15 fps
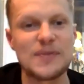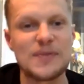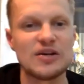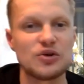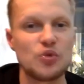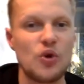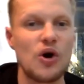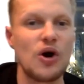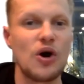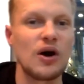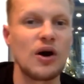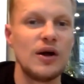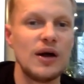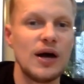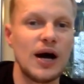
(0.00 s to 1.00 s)
of Pinot
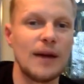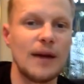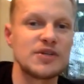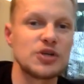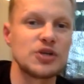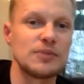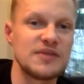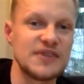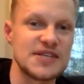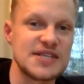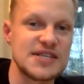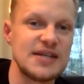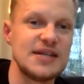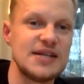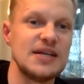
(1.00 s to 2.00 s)
Noir um, in terms of
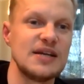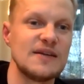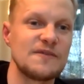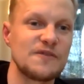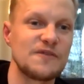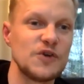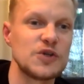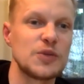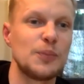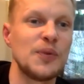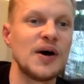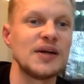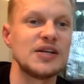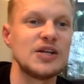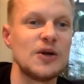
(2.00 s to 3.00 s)
acidity and fruit,
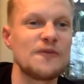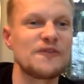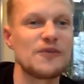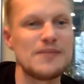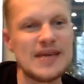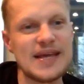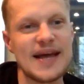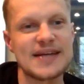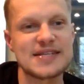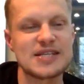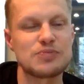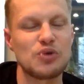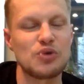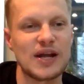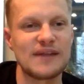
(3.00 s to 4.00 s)
but, you know, for me has
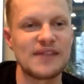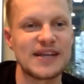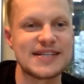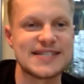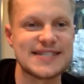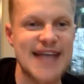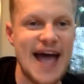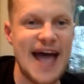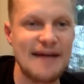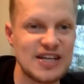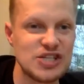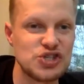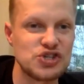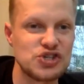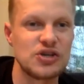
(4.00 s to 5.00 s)
this more kind of like
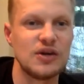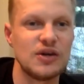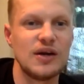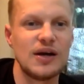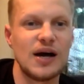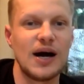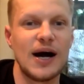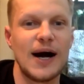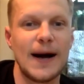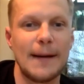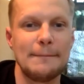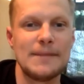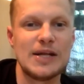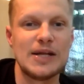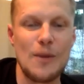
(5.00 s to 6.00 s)
savage,
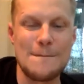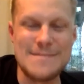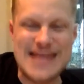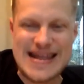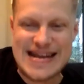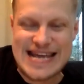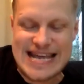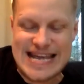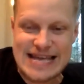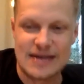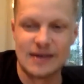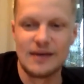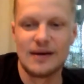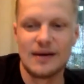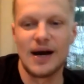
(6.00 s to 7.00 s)
um, you know,
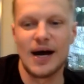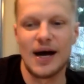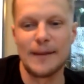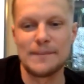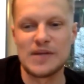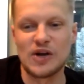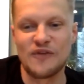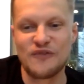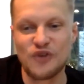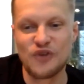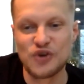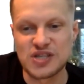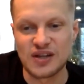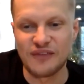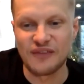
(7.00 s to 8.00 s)
meaty, um, you know,
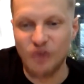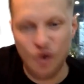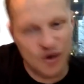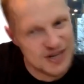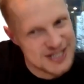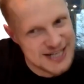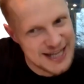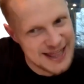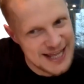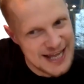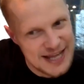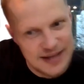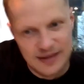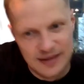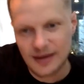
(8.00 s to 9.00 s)
fruits of the forest
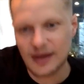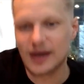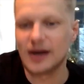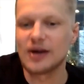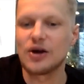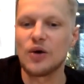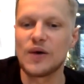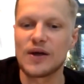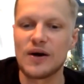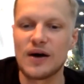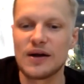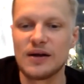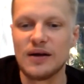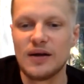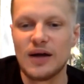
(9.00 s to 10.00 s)
thing uh, going
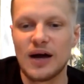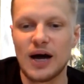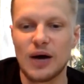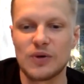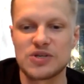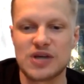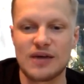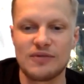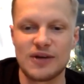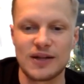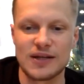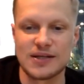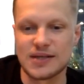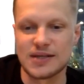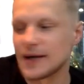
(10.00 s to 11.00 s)
on, uh, which I
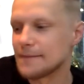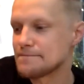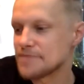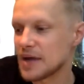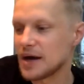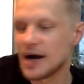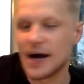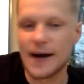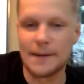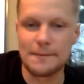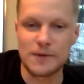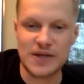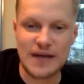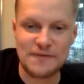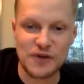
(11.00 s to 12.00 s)
really dig.
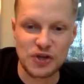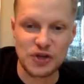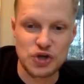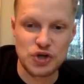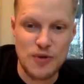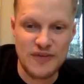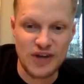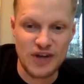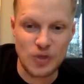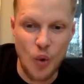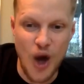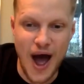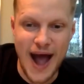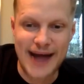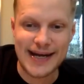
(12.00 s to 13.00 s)
Um, without further ado, moving on to
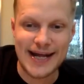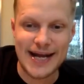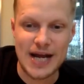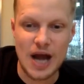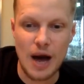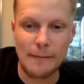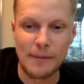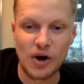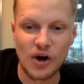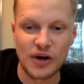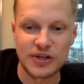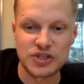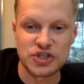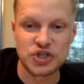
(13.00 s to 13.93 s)
wine number